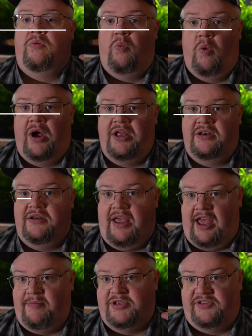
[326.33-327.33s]
one
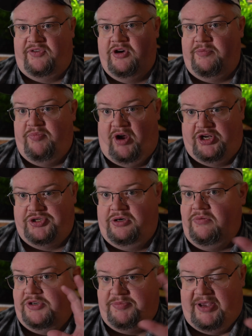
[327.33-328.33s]
atmospheric
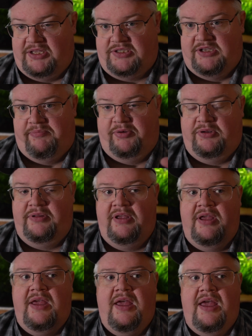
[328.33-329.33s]
pressure, which make it simple,
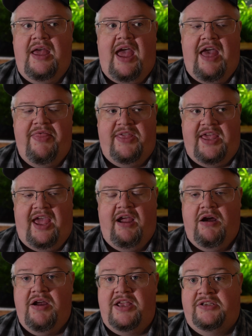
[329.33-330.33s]
and the
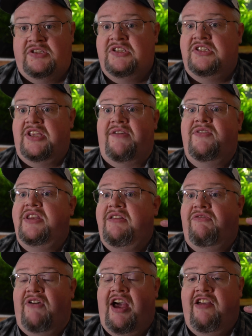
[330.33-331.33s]
air is
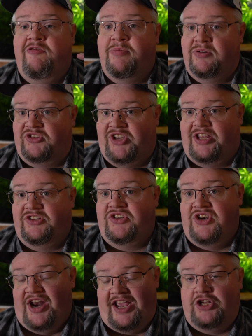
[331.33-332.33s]
75%
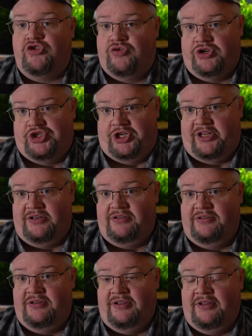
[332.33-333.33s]
nitrogen,
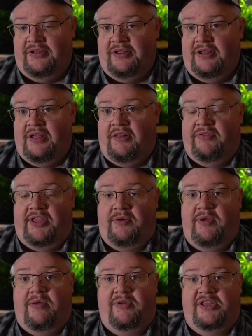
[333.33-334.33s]
then
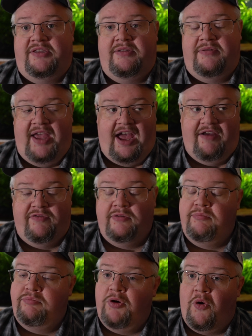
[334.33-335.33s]
we would have
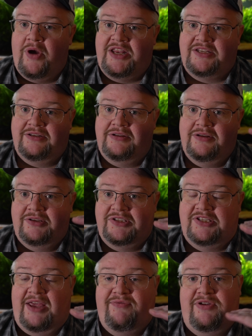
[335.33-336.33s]

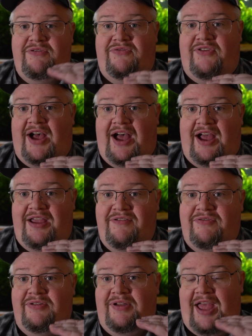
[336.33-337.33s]

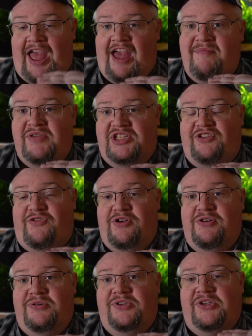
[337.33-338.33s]
0.75
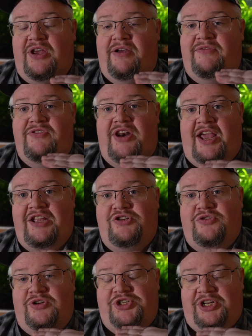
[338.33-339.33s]
atmospheres of
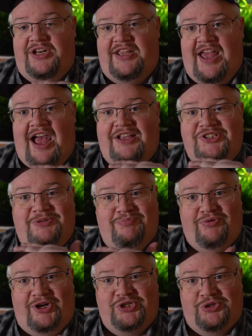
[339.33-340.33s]
nitrogen gas
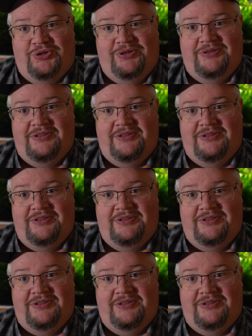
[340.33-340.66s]
pressure.